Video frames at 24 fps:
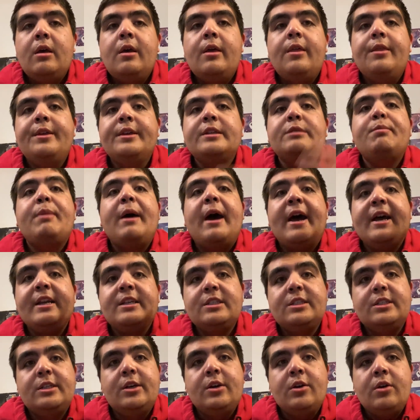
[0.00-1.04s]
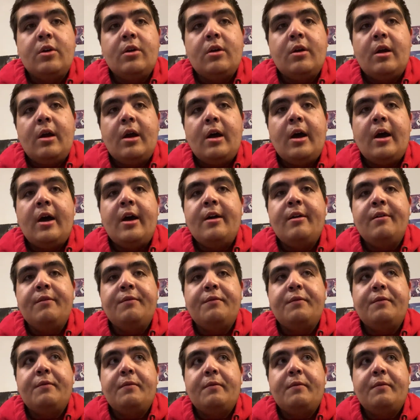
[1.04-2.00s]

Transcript: this past year I've